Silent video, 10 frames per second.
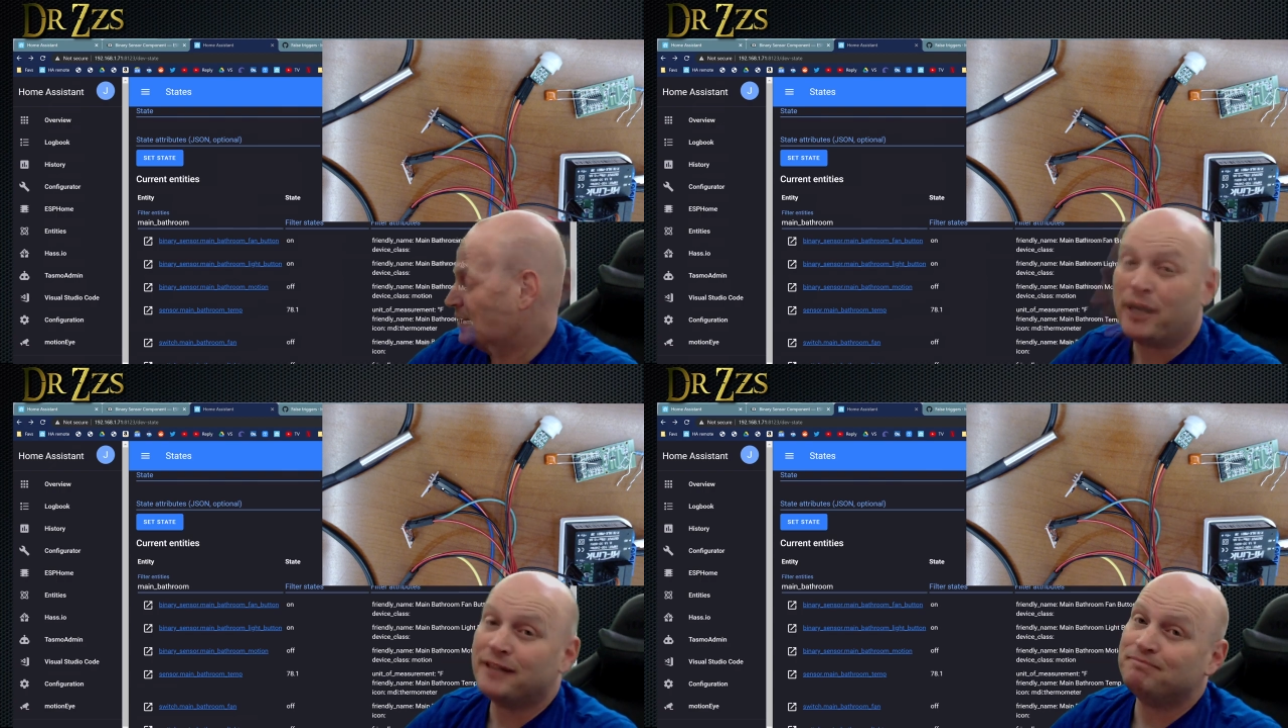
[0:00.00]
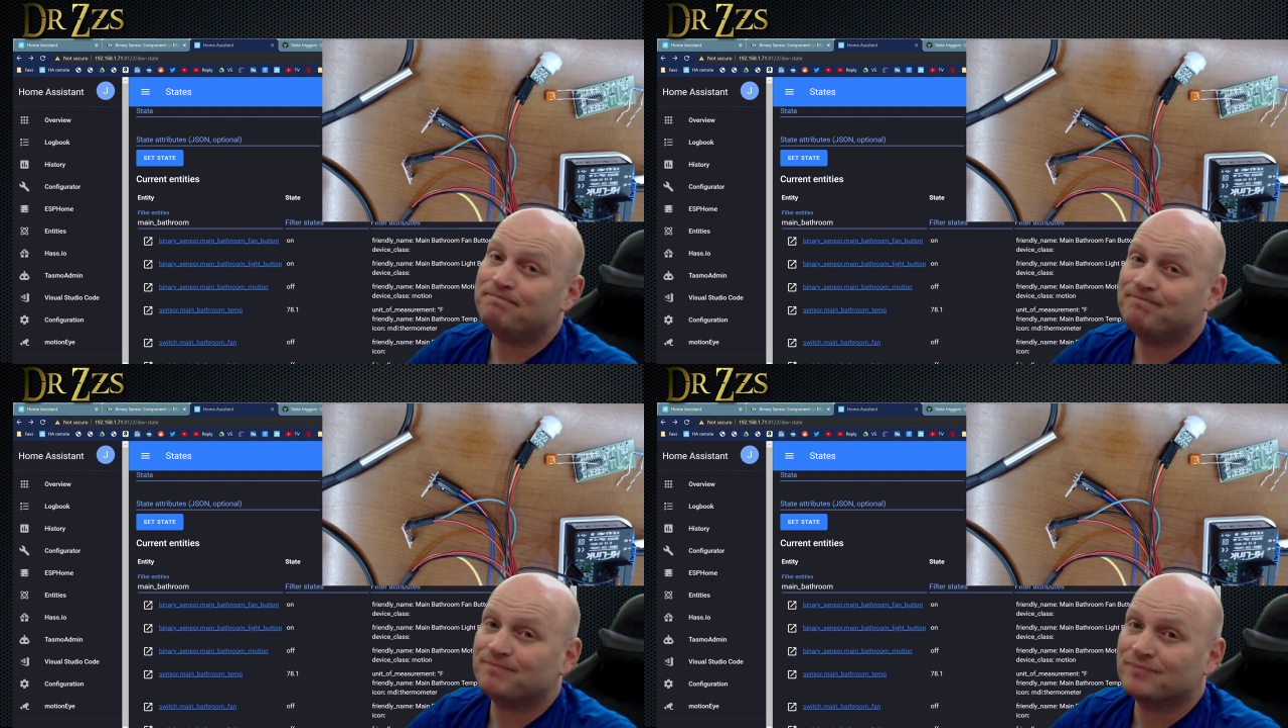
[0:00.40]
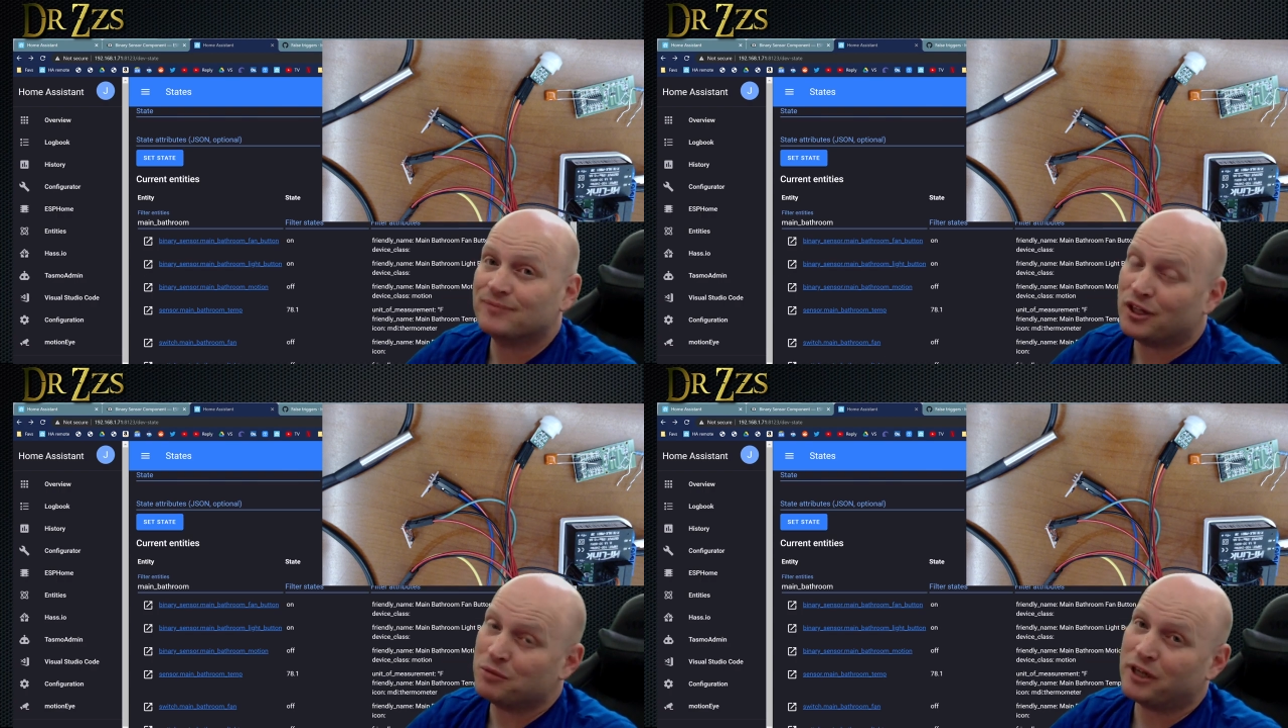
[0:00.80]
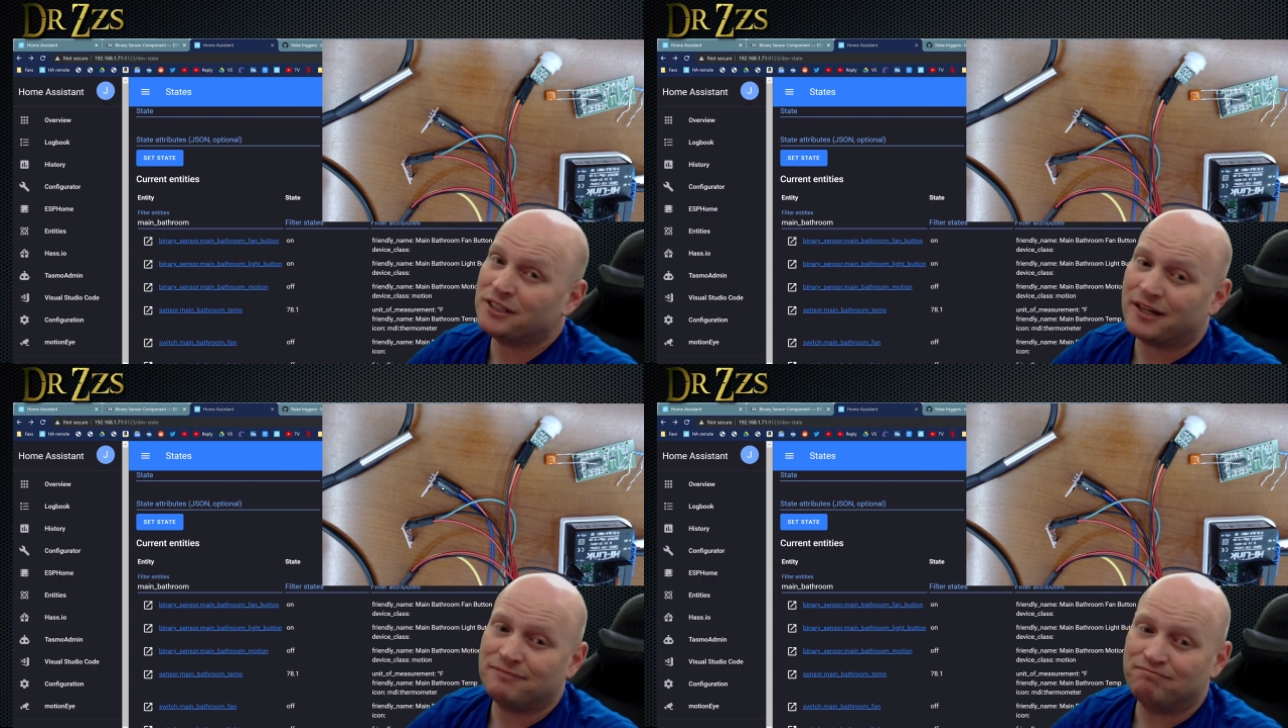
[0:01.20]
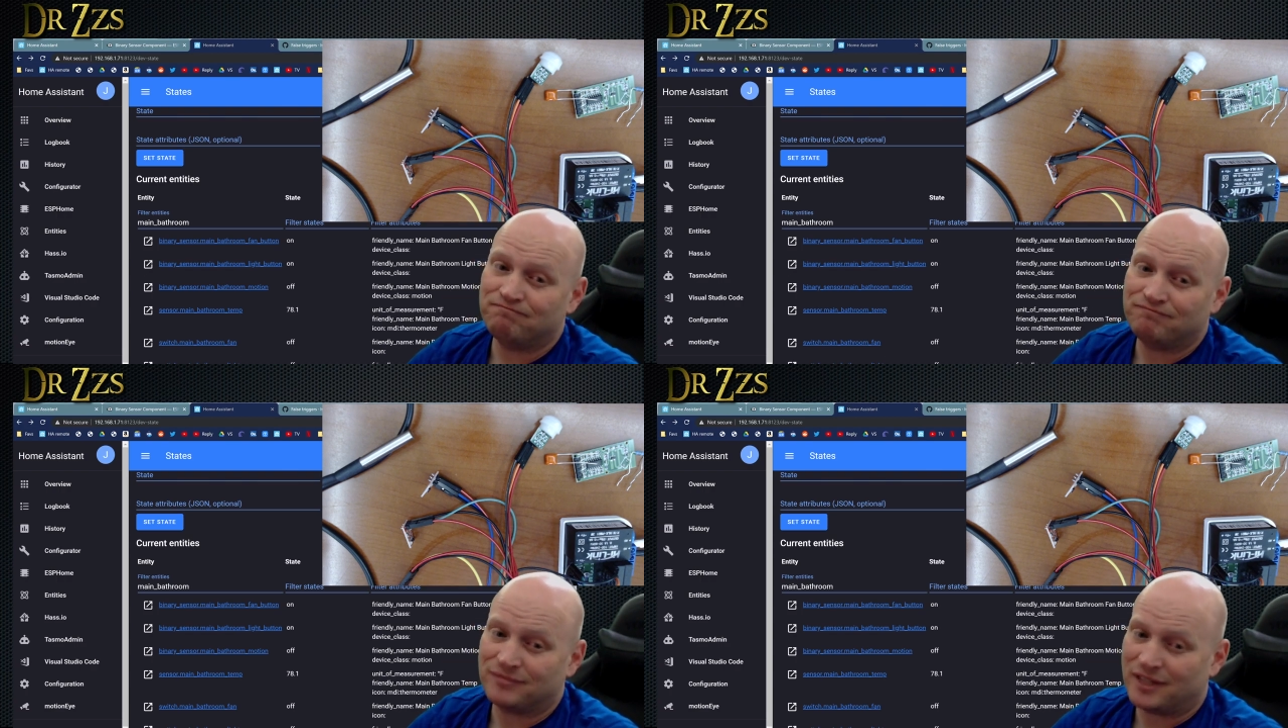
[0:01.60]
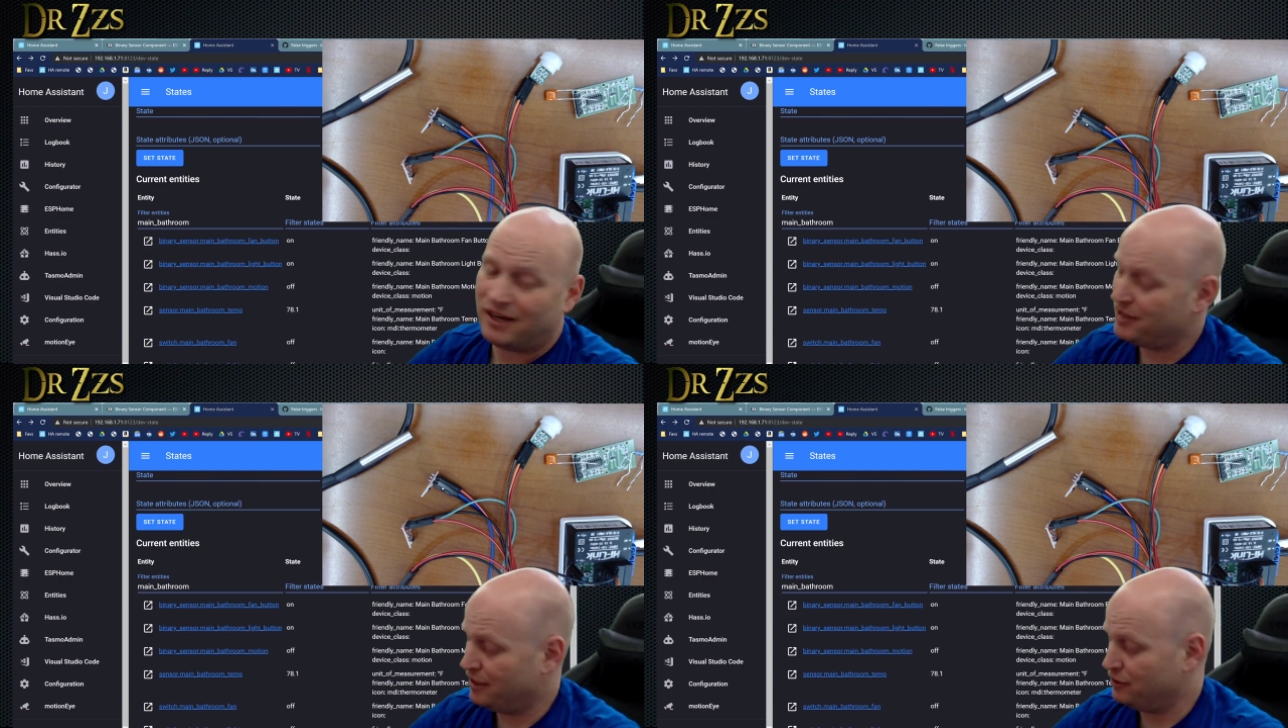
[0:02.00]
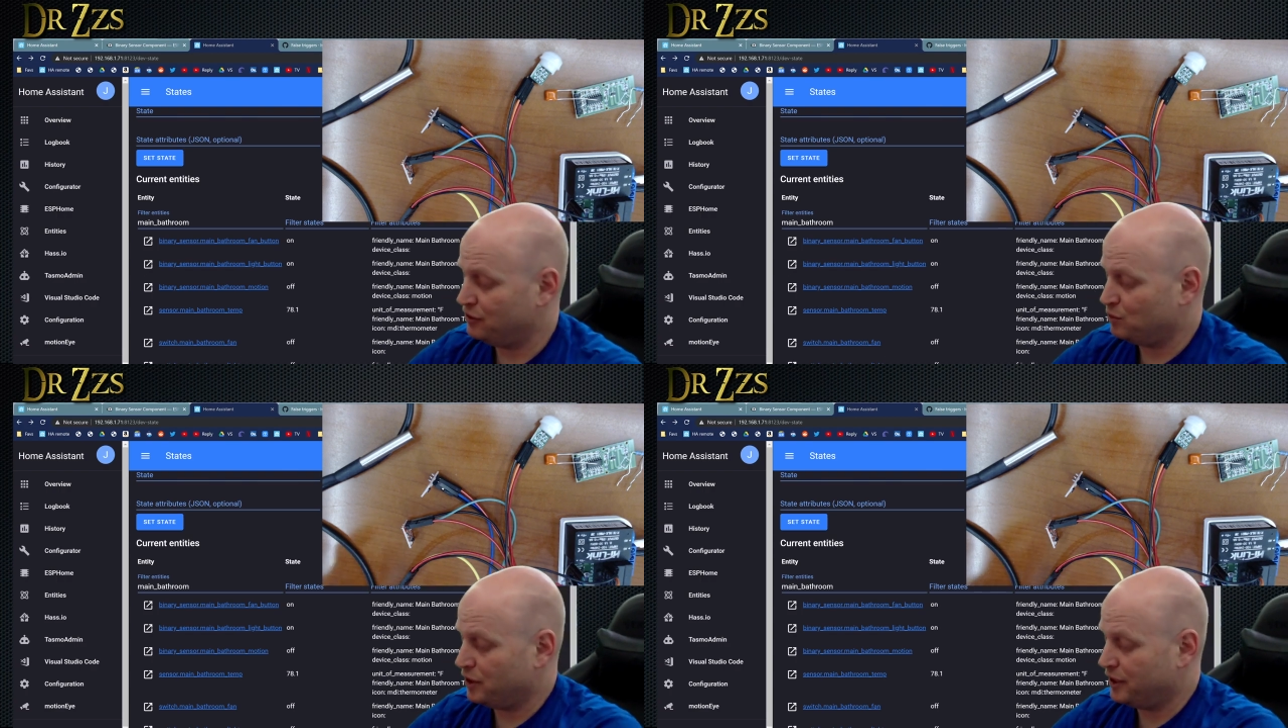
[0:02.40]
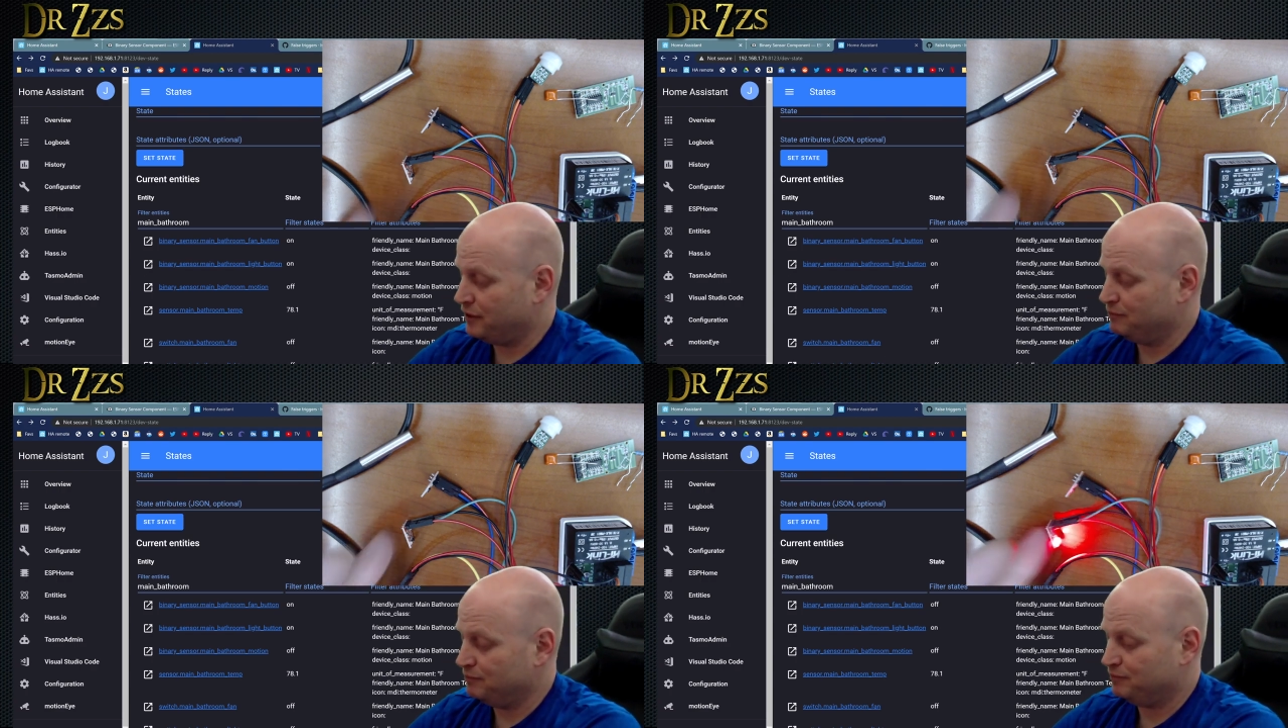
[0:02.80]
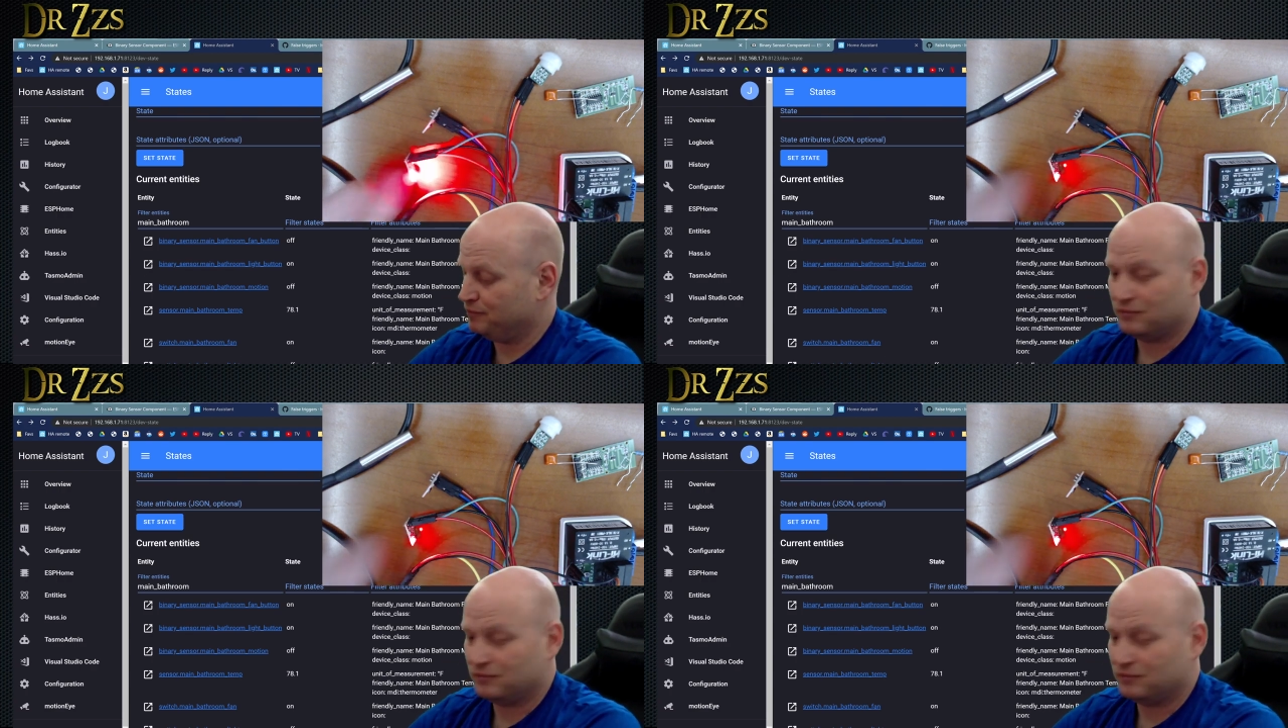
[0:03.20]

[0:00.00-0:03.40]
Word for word: But on the bright side, everything else is working.